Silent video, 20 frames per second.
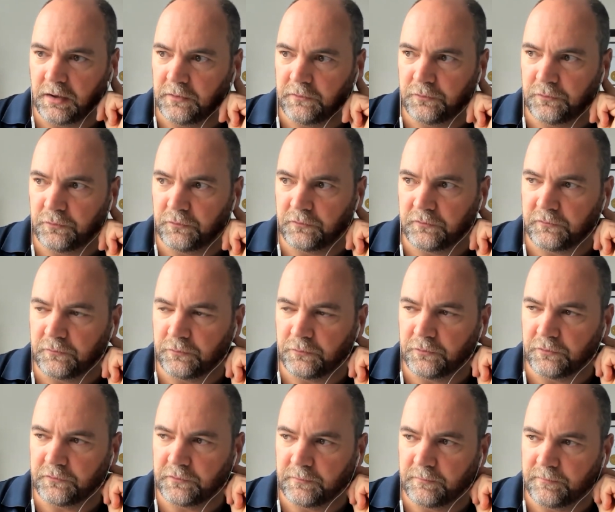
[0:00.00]
There's
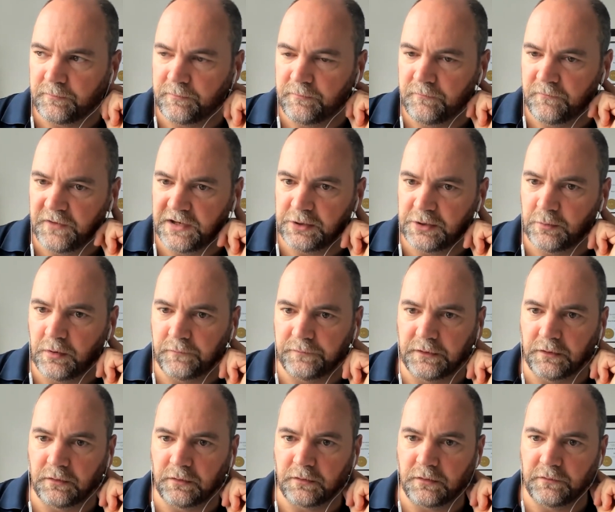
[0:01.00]
a video out
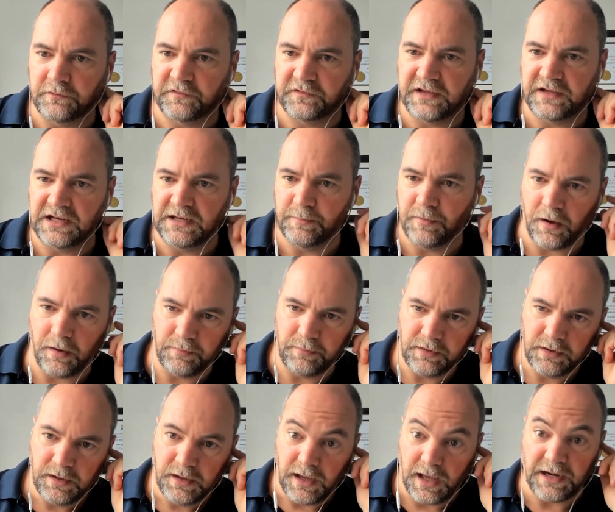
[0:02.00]
there called Skinny Bob,
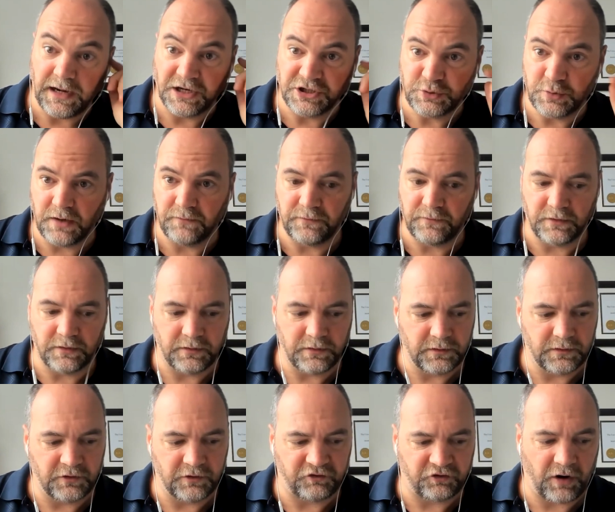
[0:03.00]
and I do have
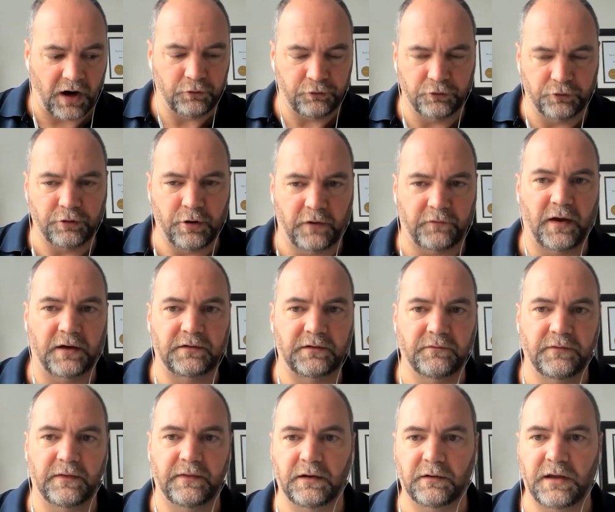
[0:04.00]
a childhood contact
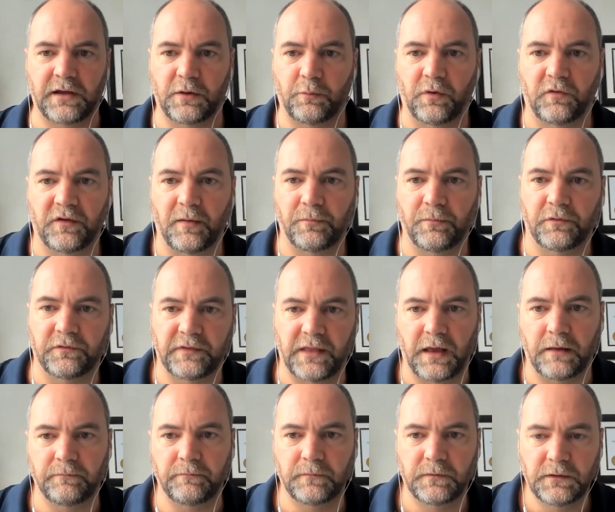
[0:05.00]
event that kind of resembles
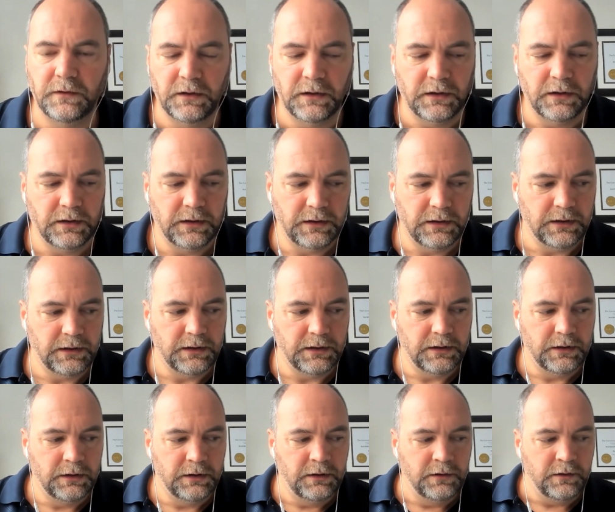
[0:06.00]

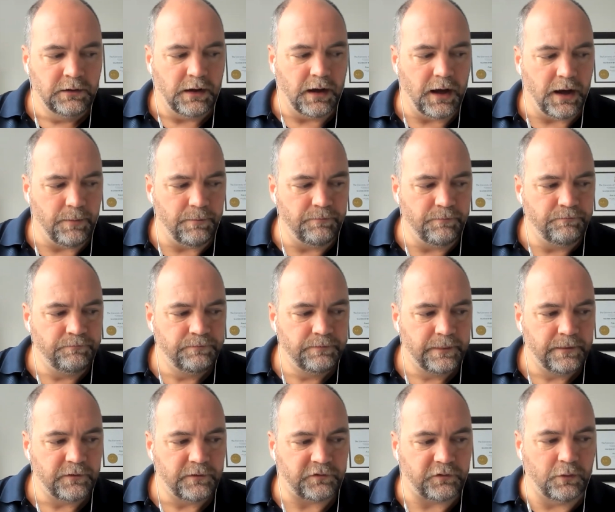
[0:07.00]
that.
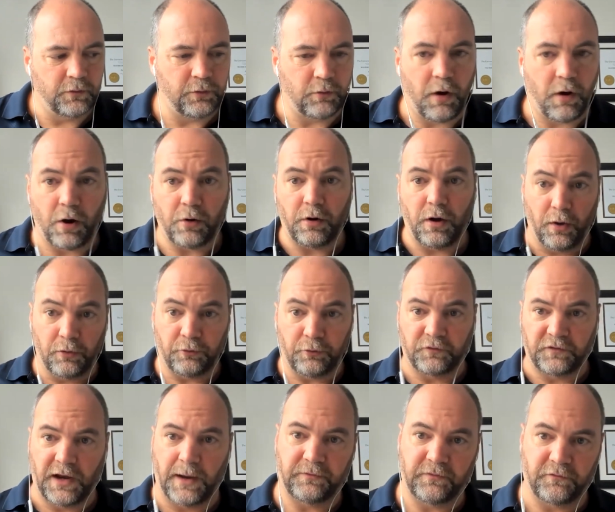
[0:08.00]
So there are other
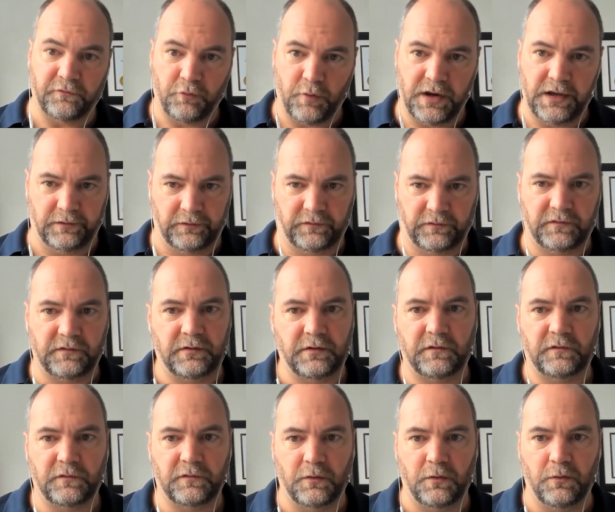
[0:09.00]
types of grays.
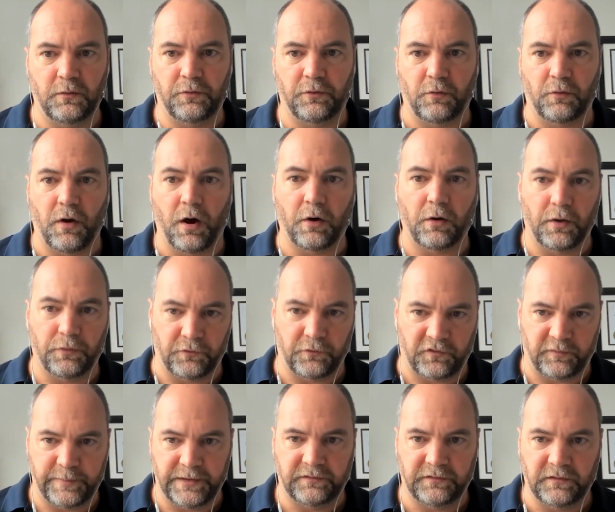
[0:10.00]
So there are other
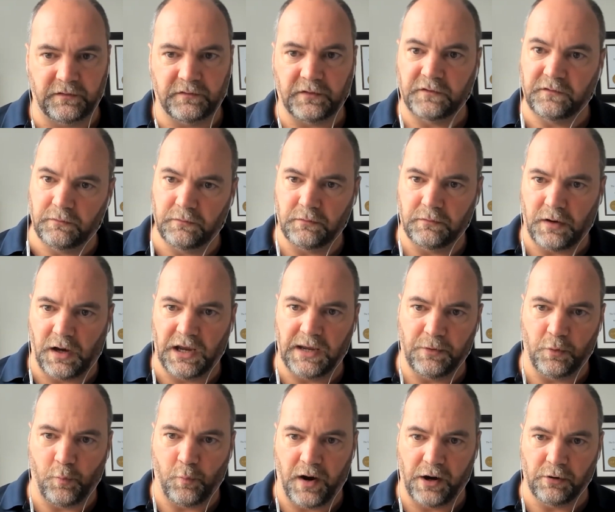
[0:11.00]
species. I am
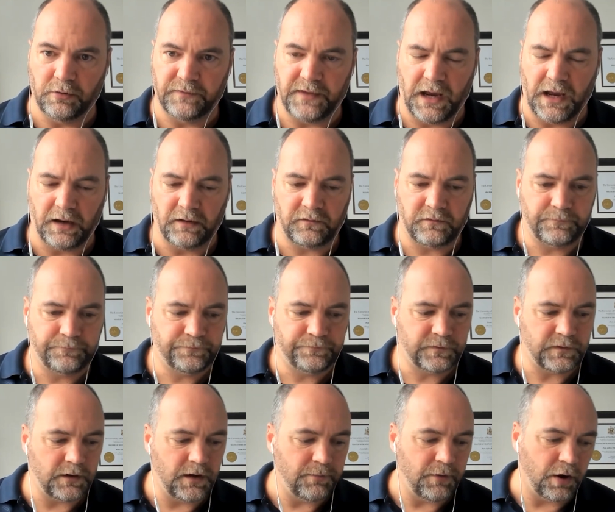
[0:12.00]
aware of that.
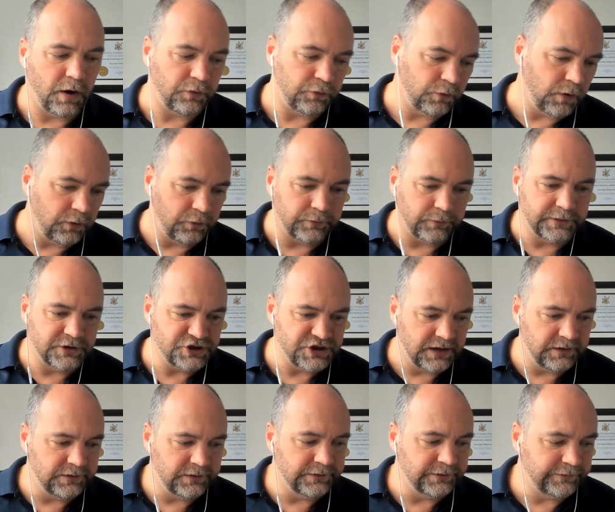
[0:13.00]
Are there other
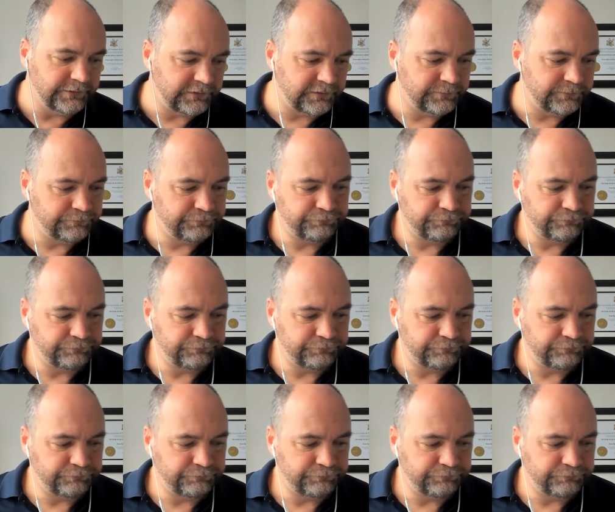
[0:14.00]
agendas?